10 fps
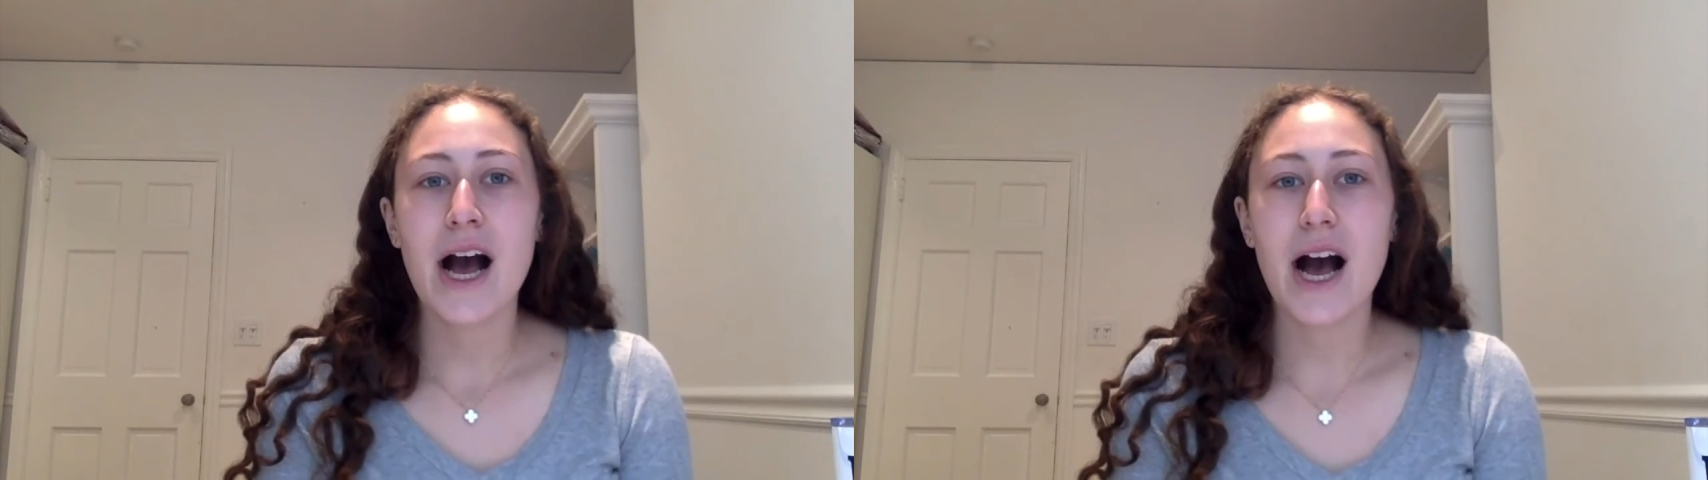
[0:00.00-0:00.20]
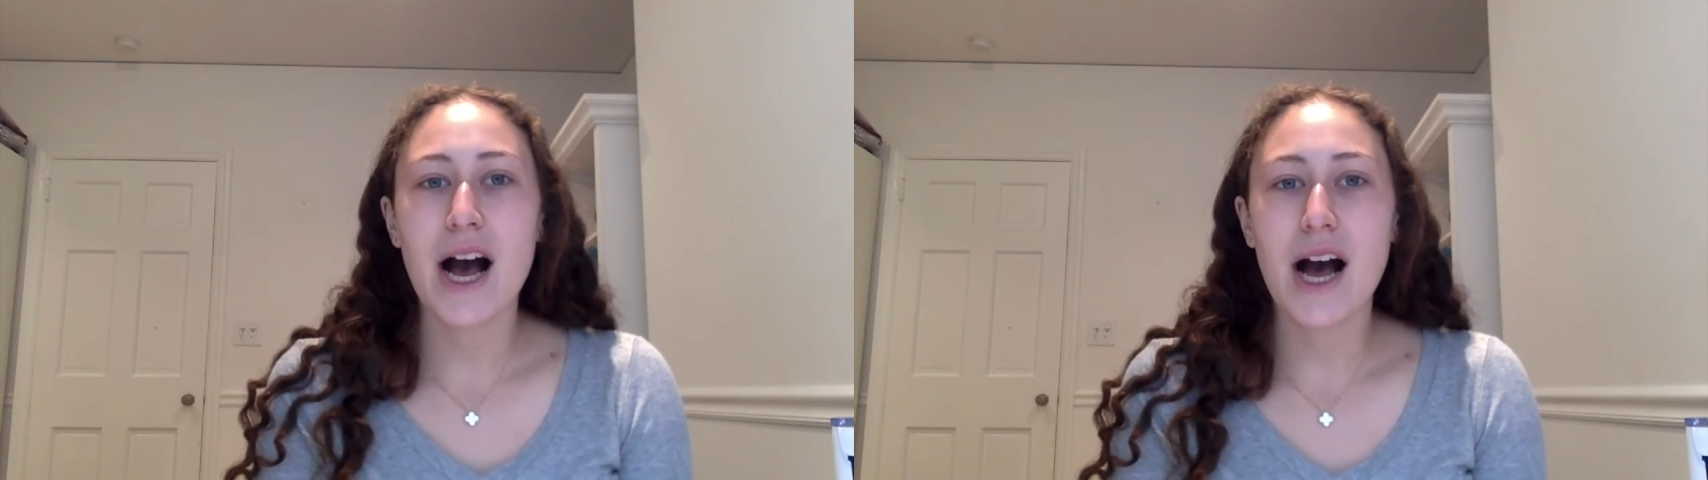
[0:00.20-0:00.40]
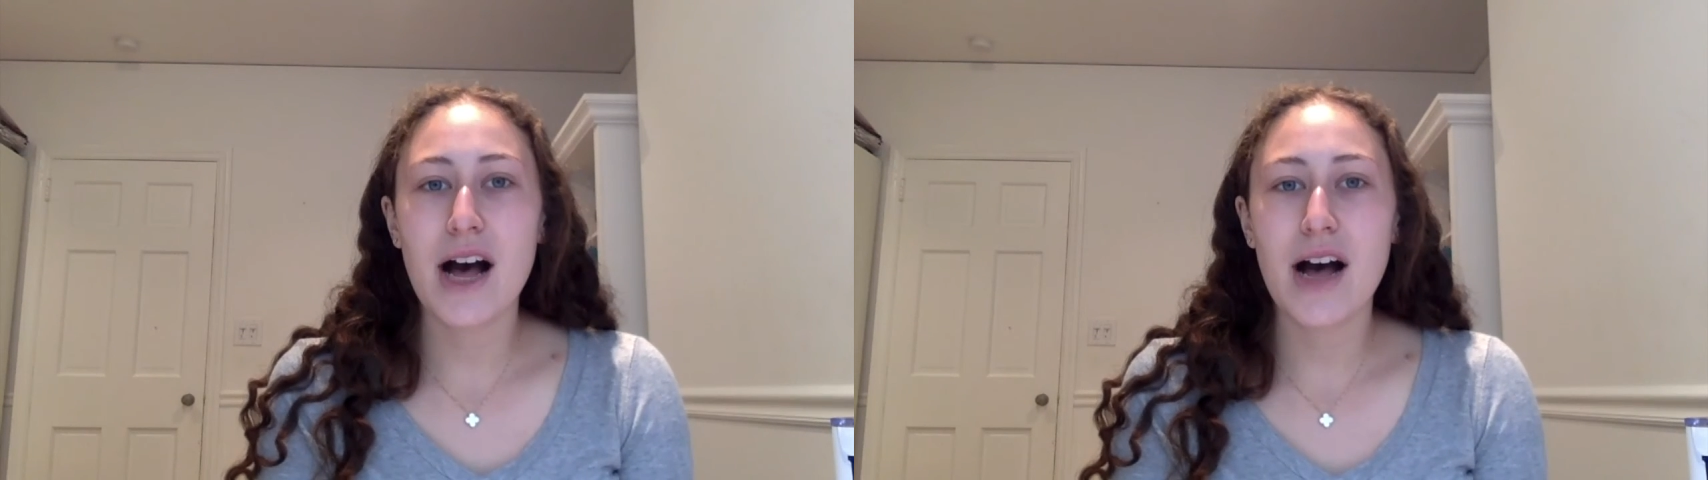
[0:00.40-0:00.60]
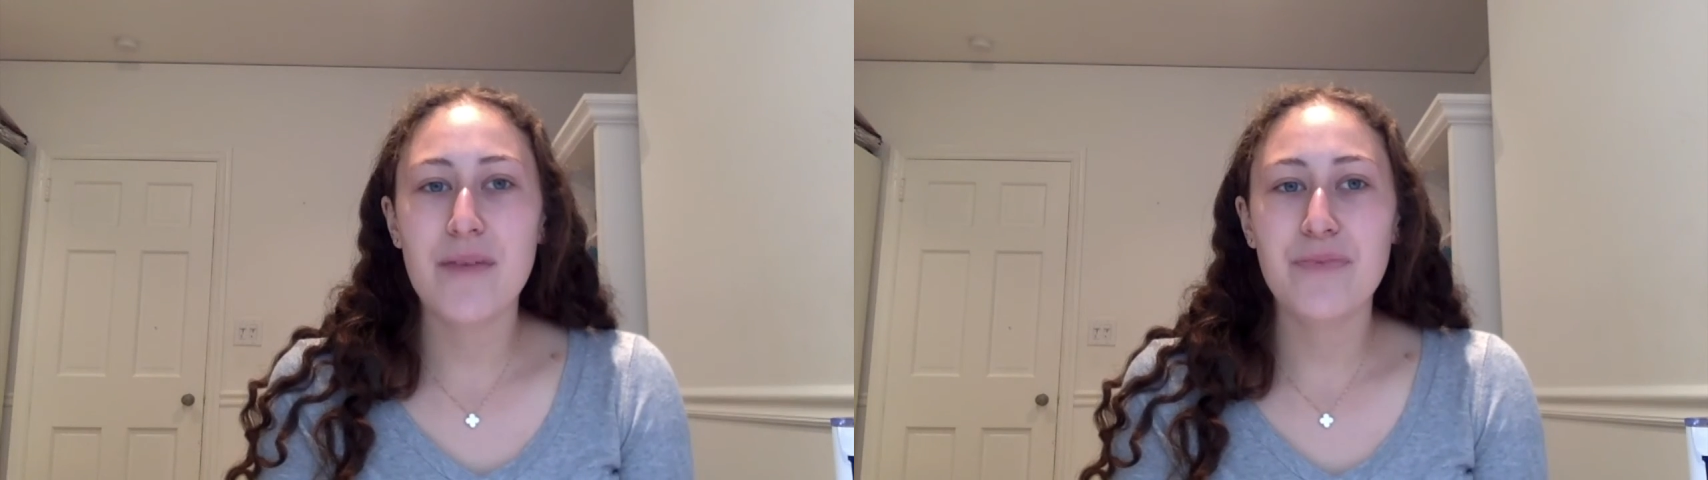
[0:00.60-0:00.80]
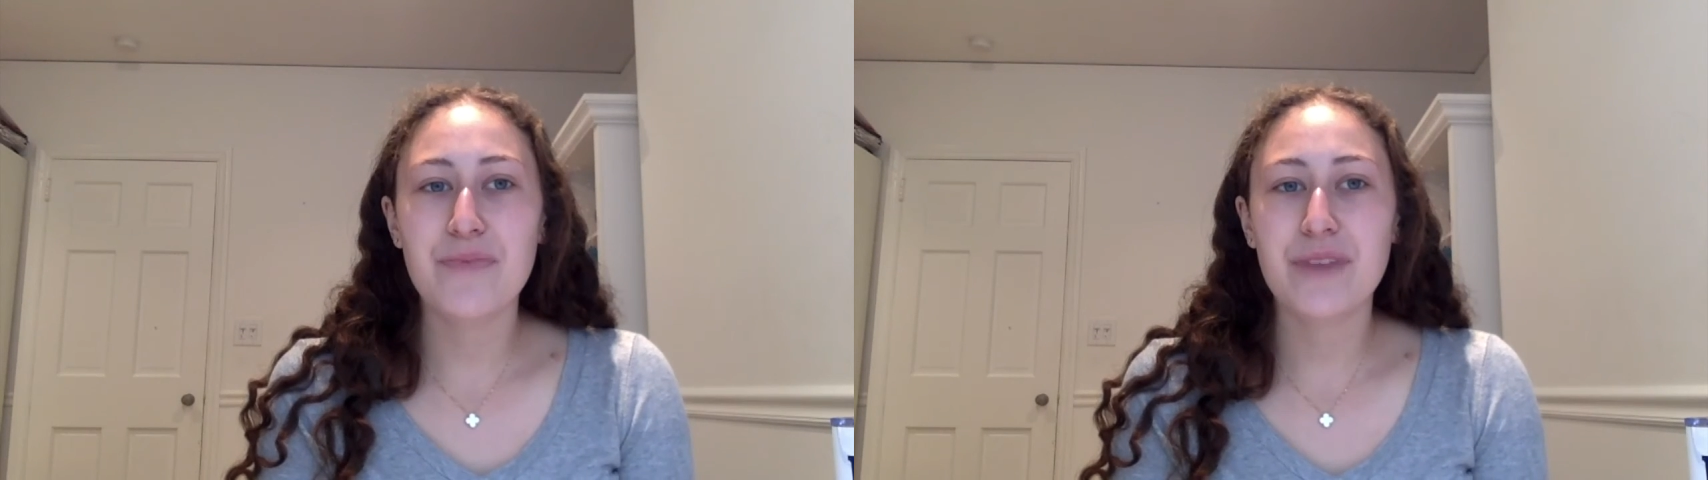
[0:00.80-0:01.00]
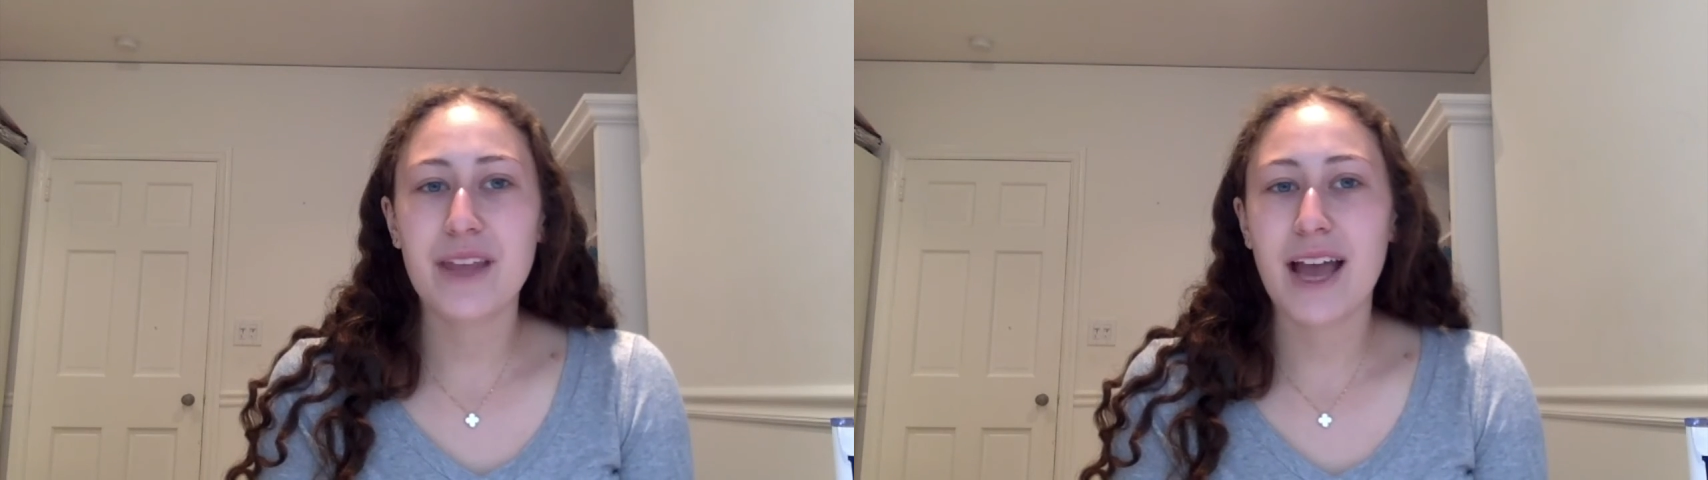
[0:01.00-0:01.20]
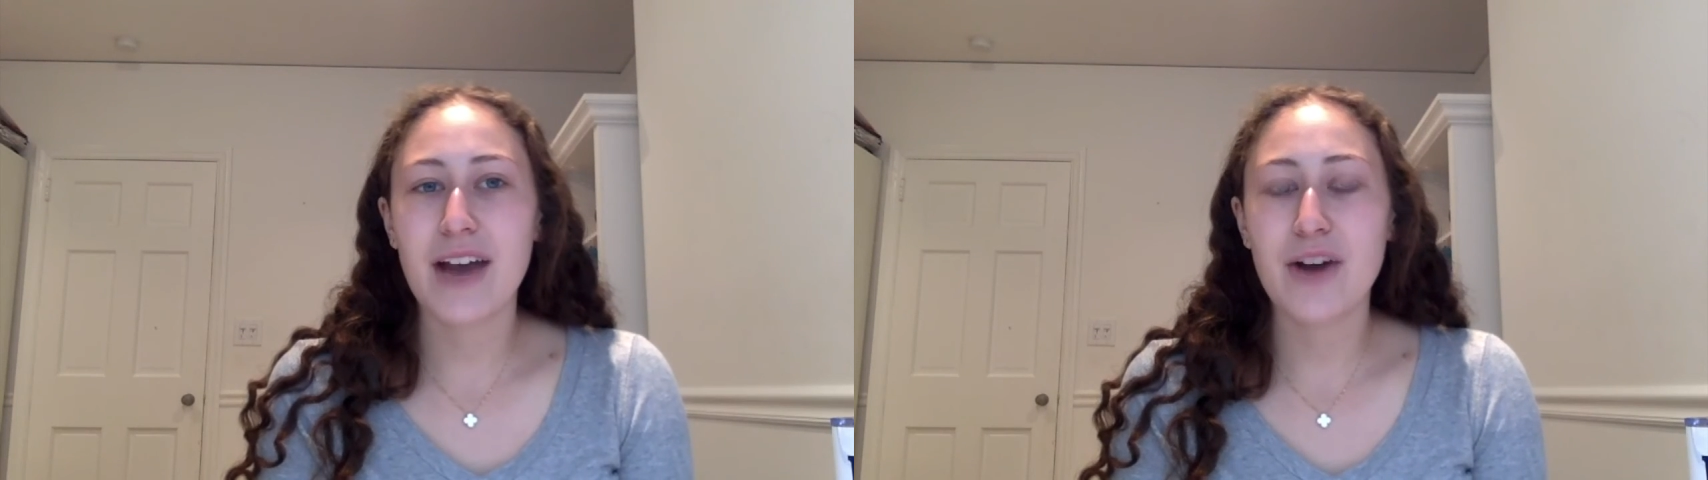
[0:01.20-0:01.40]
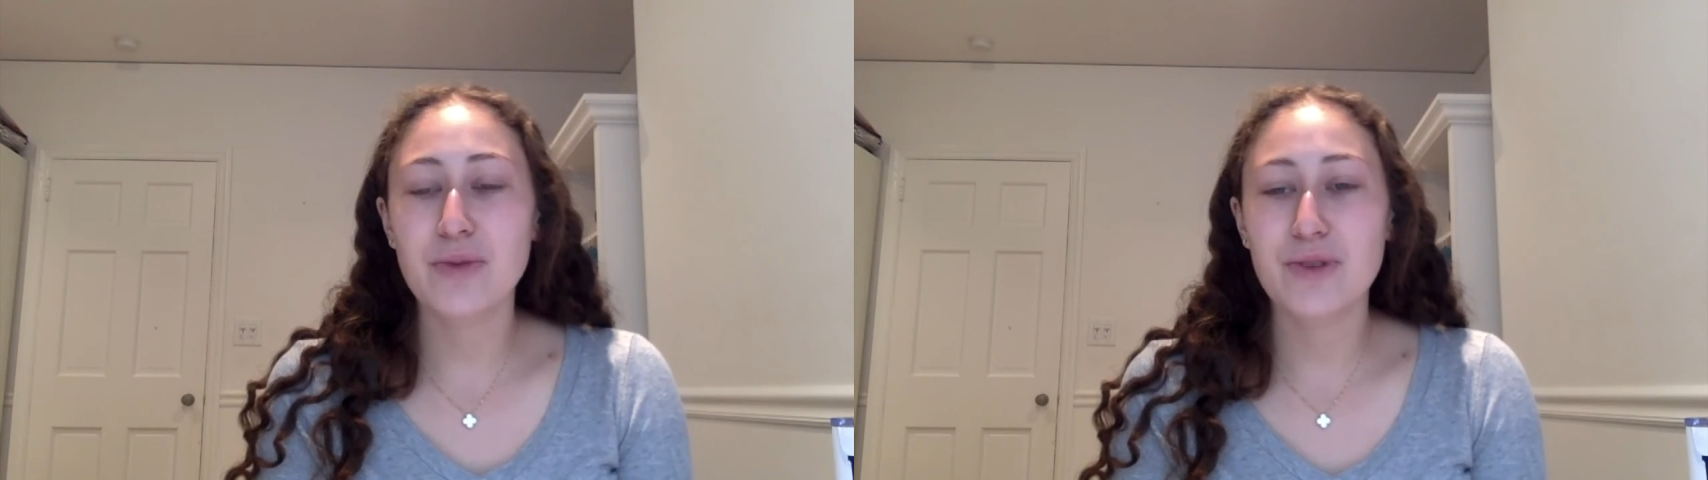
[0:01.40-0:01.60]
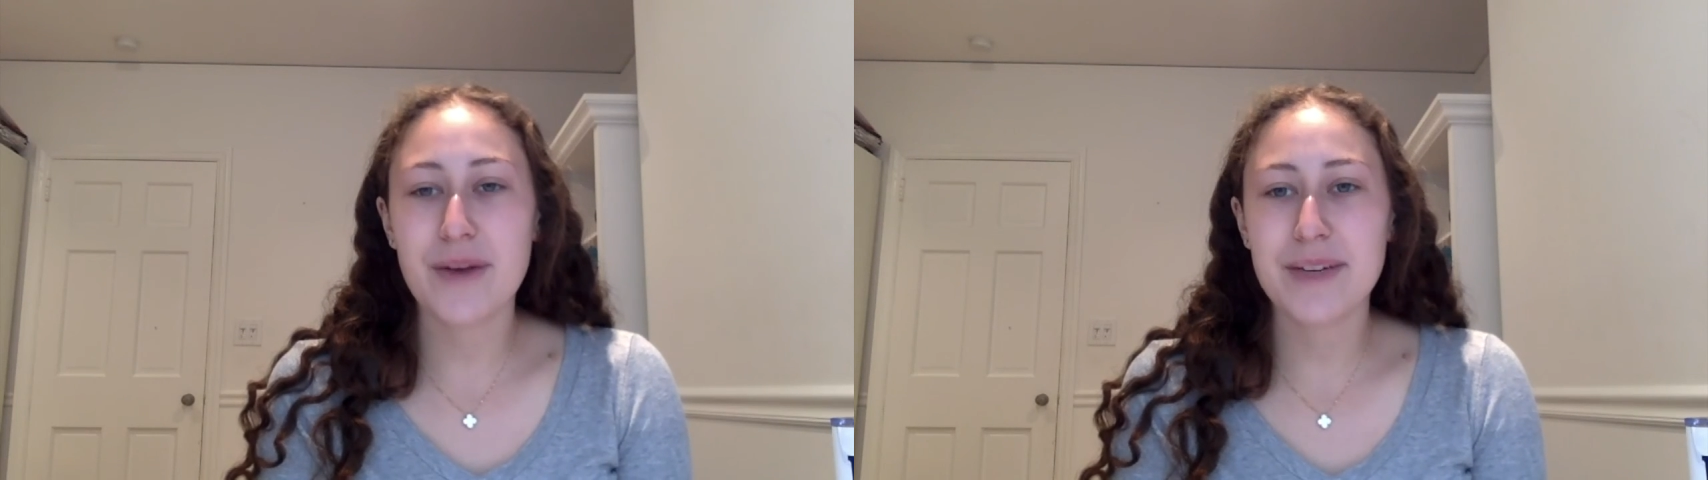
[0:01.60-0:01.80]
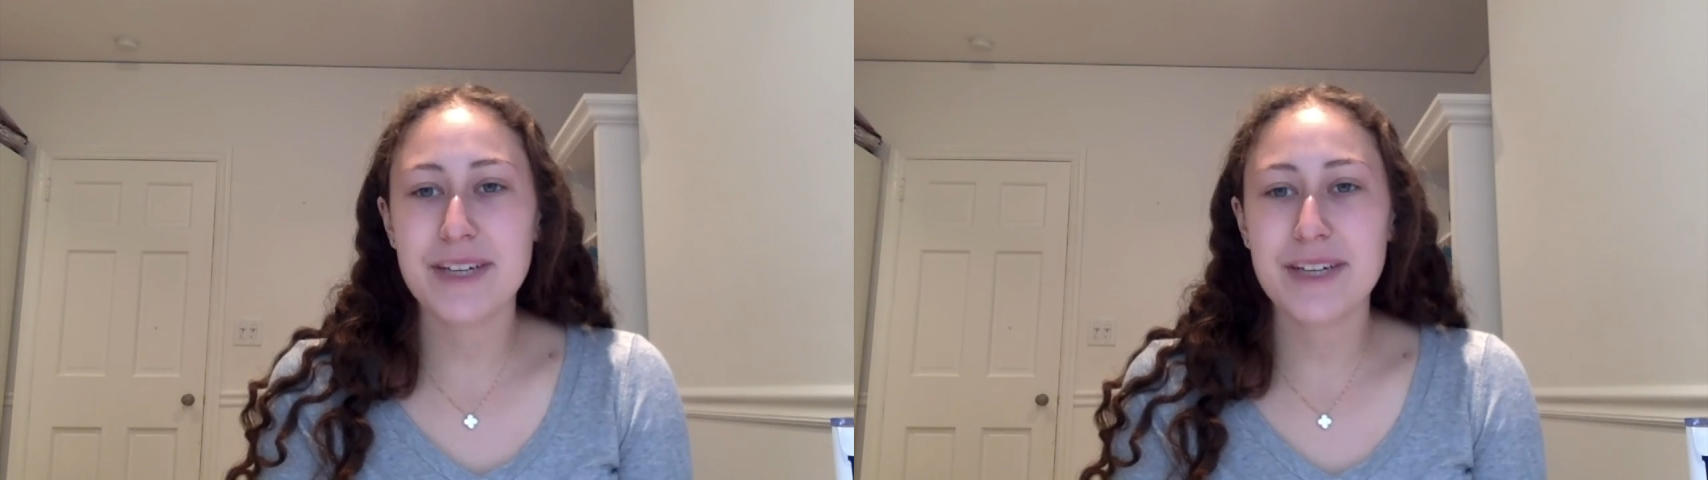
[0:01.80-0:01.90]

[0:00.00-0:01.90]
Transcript: I hope Schreiber